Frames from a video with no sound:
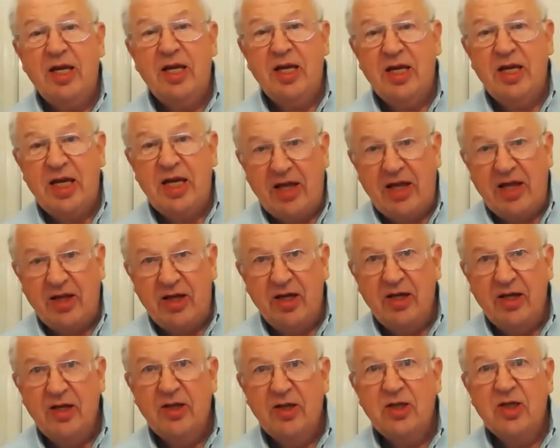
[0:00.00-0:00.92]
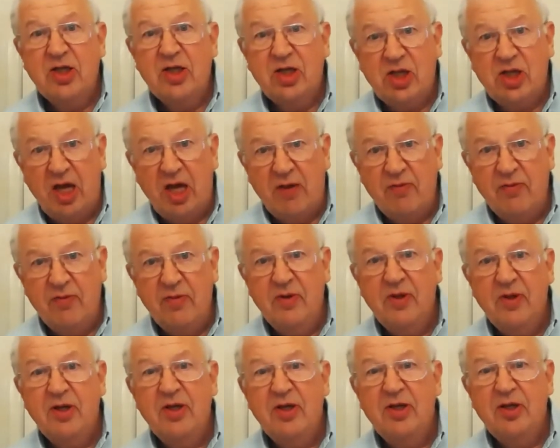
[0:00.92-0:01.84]
gather some
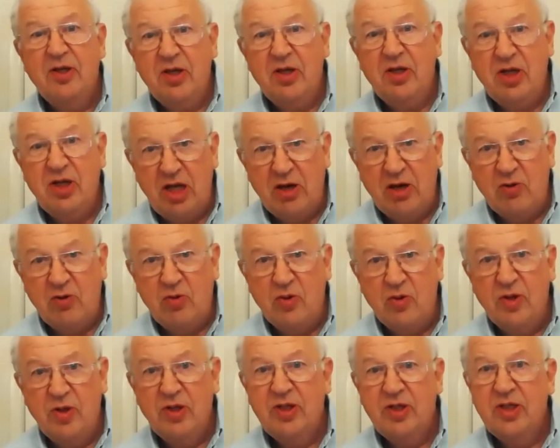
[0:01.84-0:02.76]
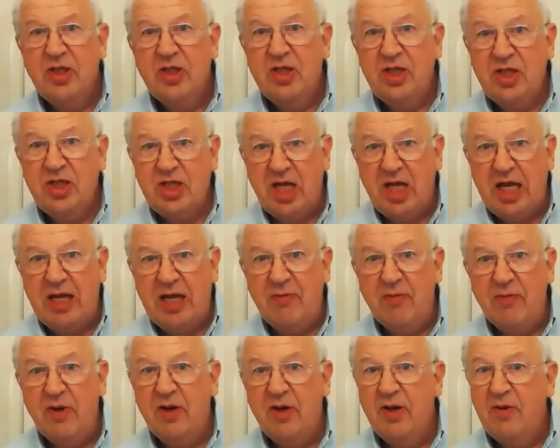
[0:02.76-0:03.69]
new
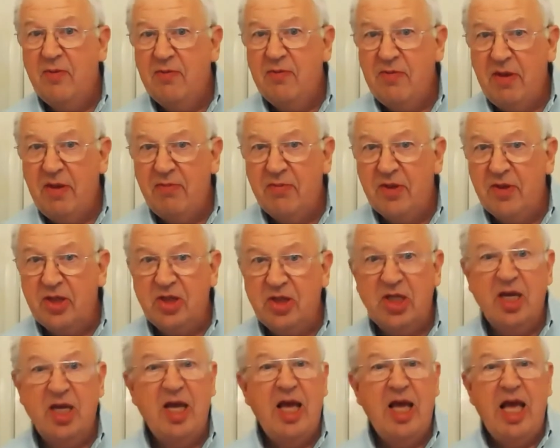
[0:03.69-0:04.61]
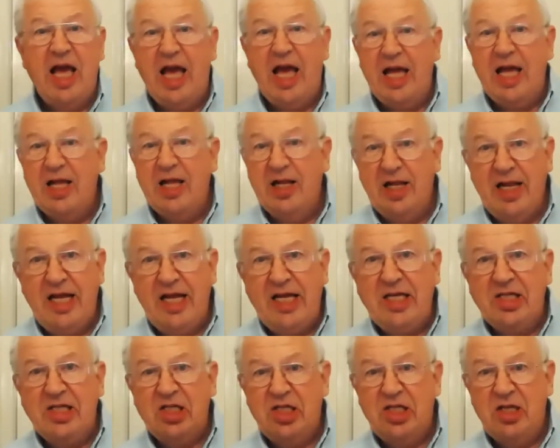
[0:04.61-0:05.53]
team members, at
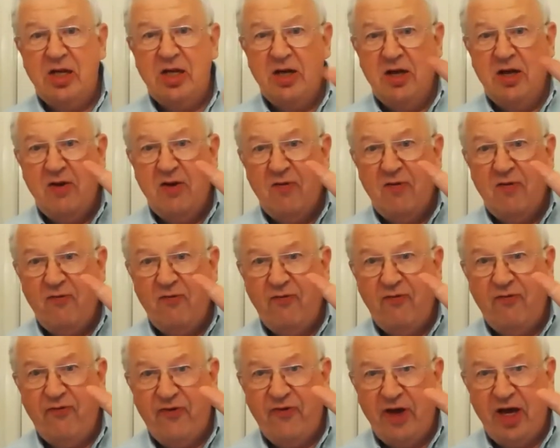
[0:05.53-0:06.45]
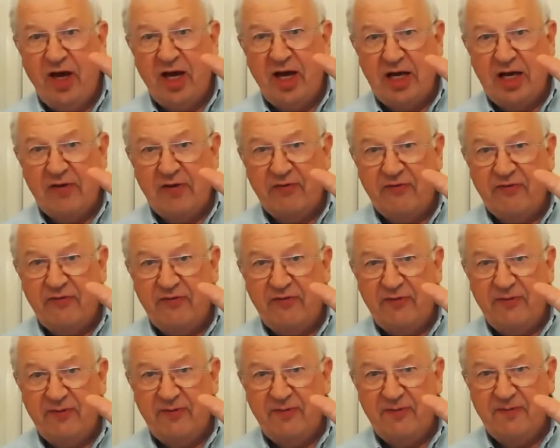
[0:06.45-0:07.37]
least 5.
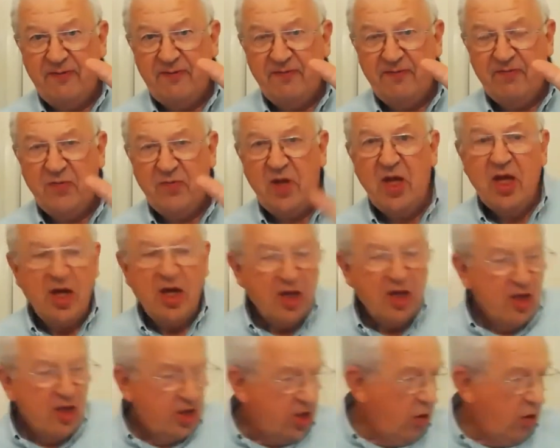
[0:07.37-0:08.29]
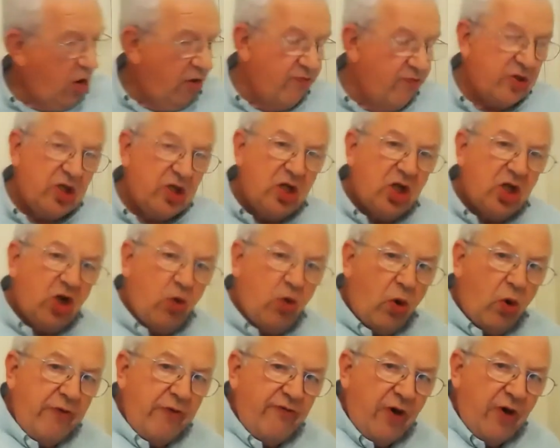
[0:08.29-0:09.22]
So obviously, to
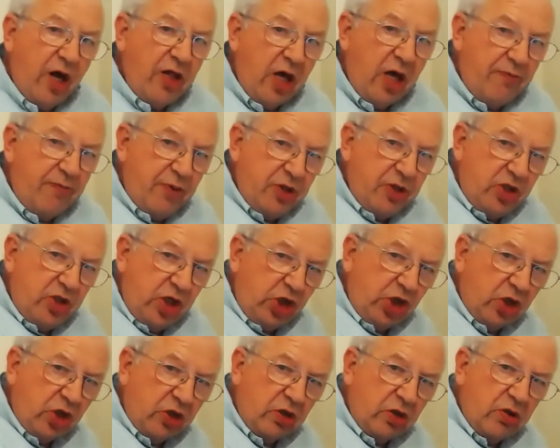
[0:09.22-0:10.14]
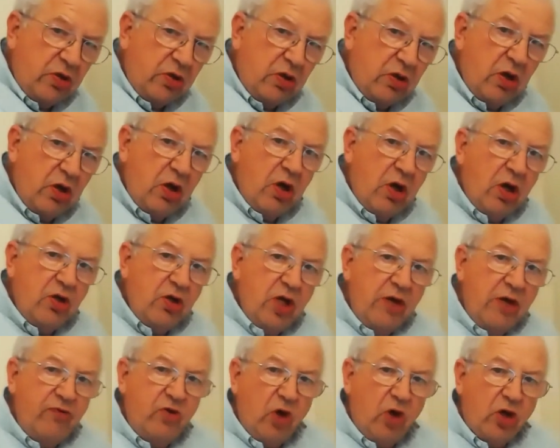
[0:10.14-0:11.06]
qualify their position,
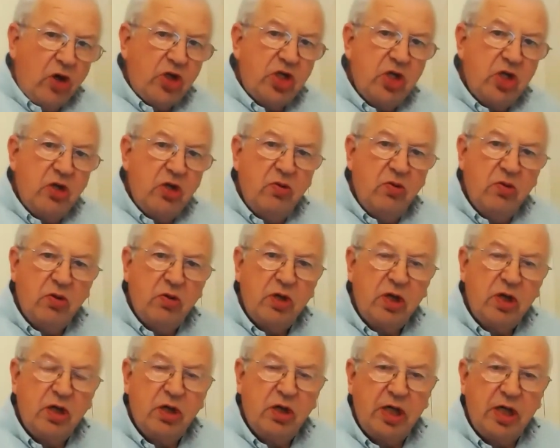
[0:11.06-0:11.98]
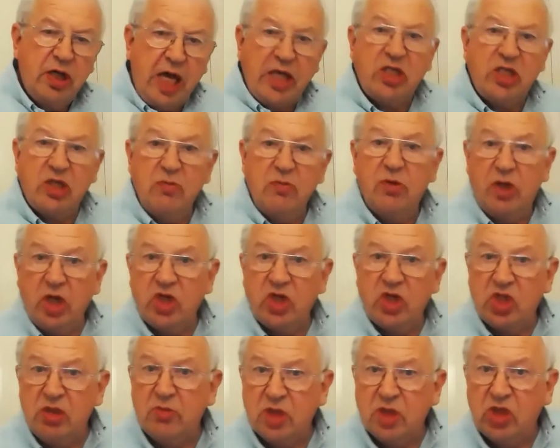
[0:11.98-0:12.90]
they've got to get some
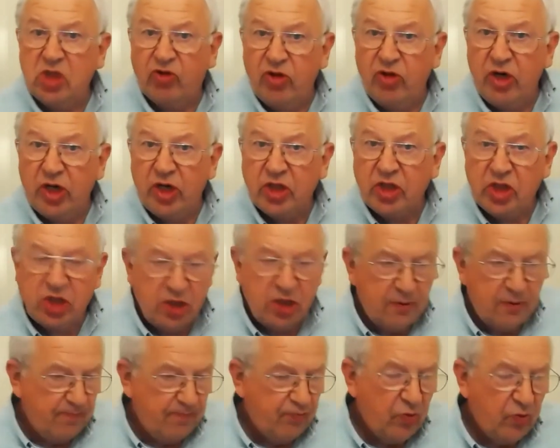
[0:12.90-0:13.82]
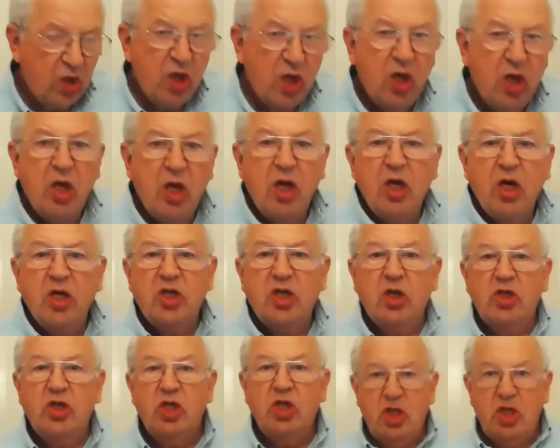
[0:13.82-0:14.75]
customers first. So
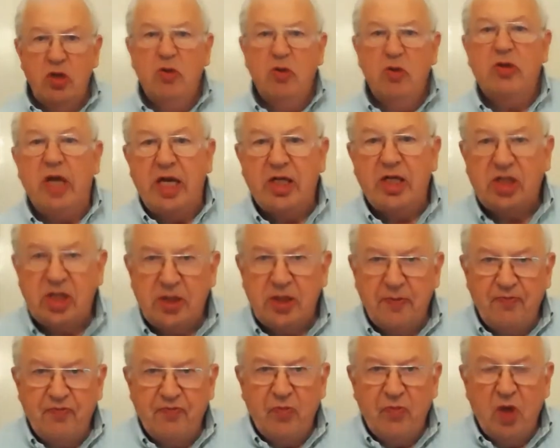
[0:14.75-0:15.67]
to do this,